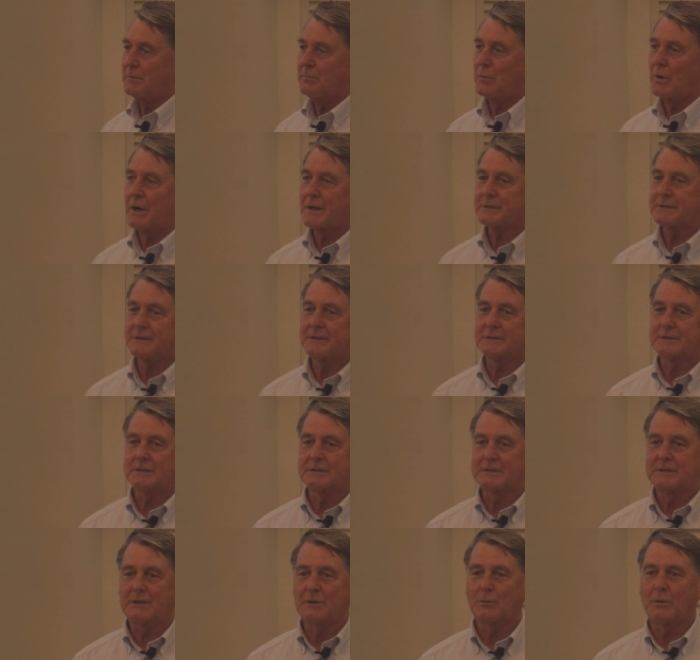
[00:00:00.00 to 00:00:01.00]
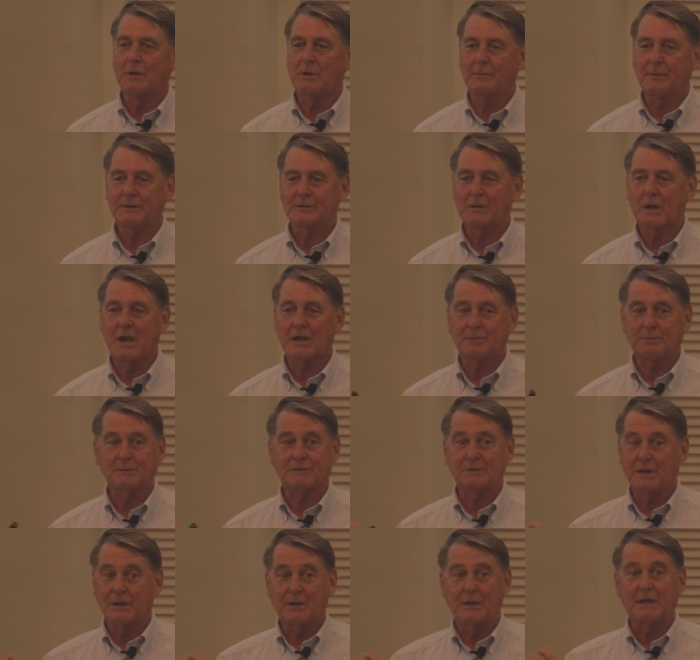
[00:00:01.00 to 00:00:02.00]
in Boston is considered one of the best
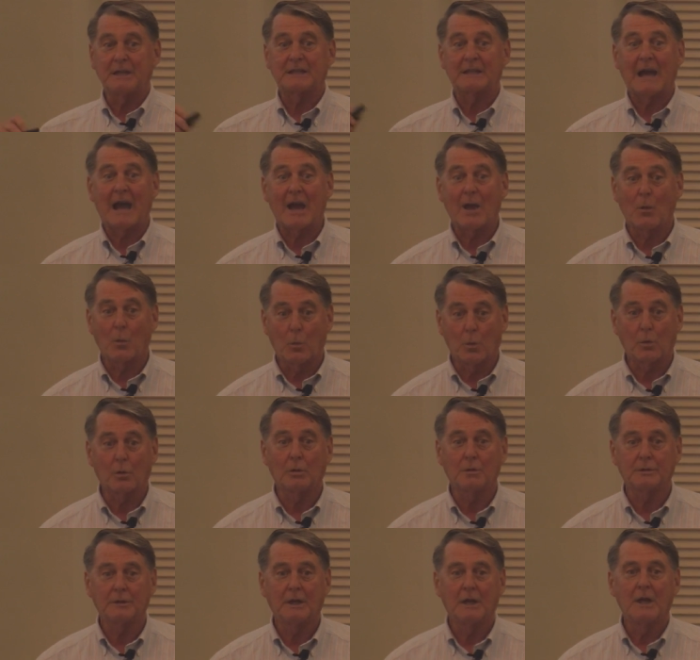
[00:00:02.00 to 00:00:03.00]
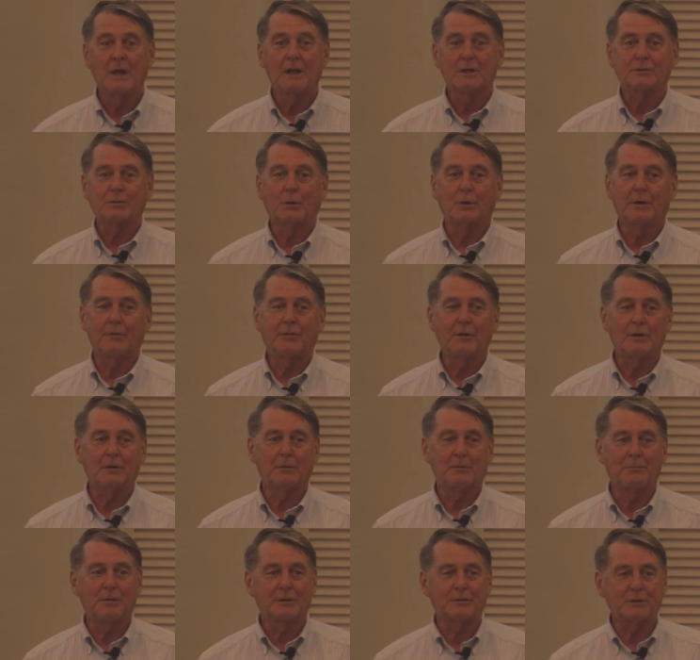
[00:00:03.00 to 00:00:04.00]
hospitals in the entire world. So if
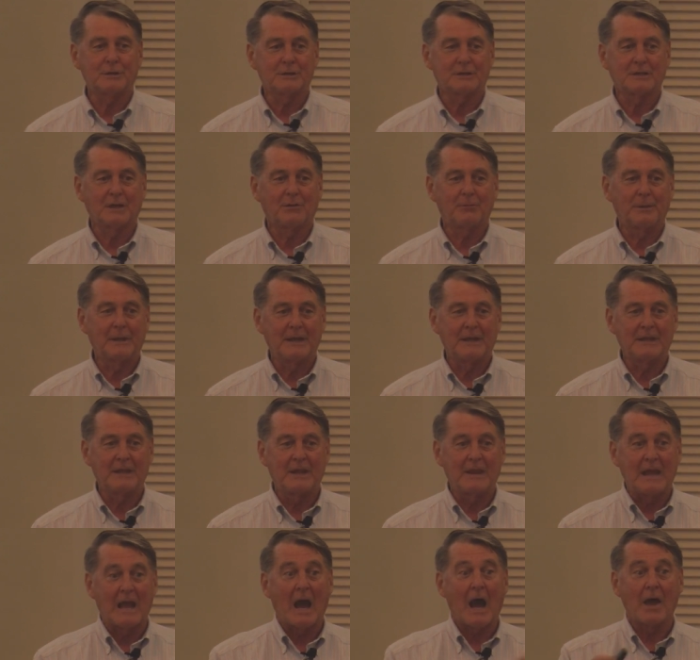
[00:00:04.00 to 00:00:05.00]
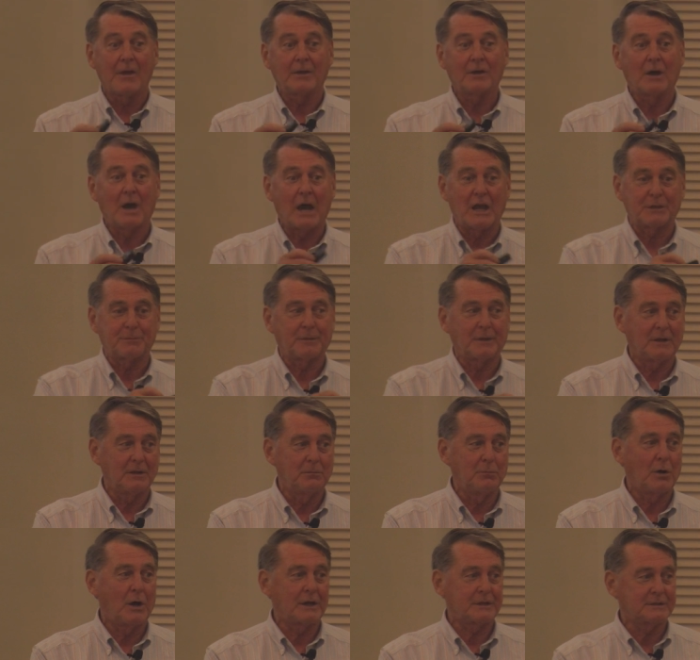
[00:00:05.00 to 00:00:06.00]
you picture yourself being the other hospital
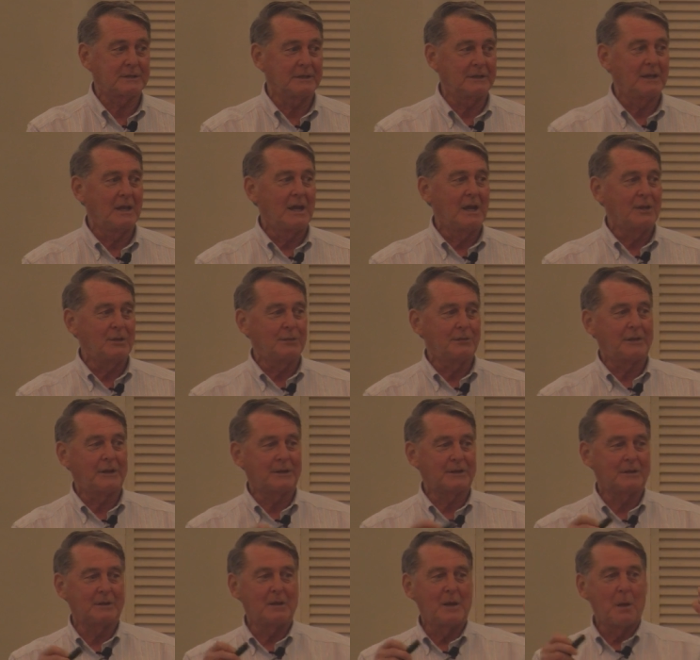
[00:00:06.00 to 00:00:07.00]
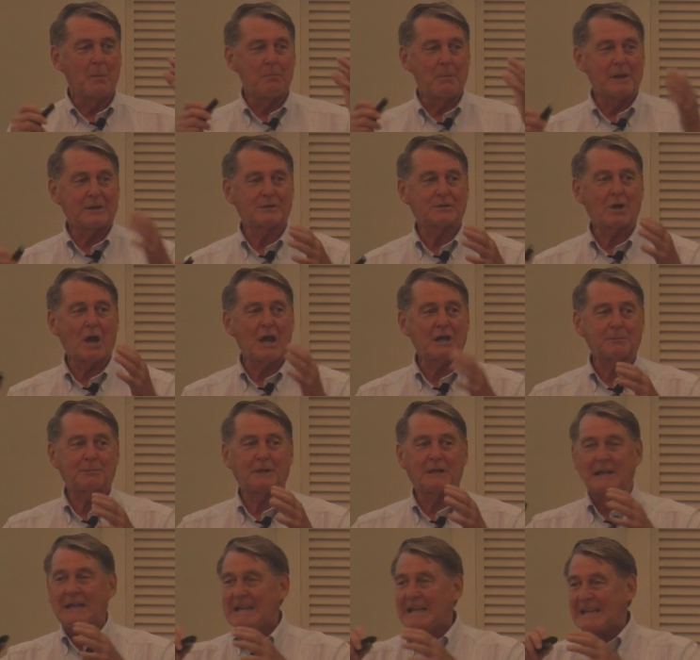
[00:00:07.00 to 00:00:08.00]
in Boston. You've got the best
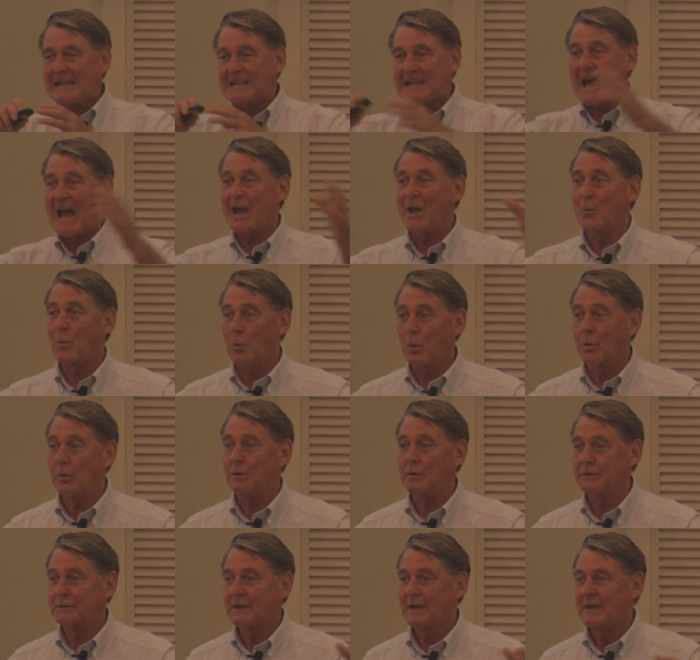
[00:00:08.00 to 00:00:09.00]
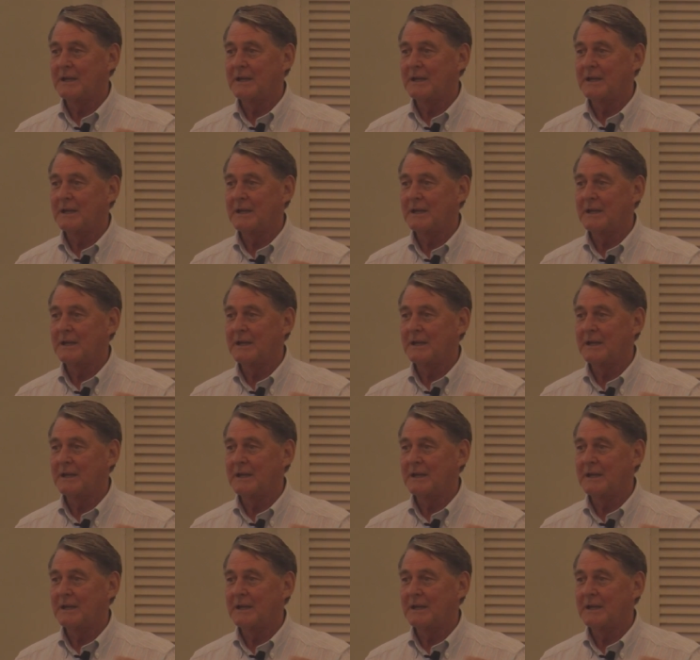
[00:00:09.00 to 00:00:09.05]
hospital in the entire world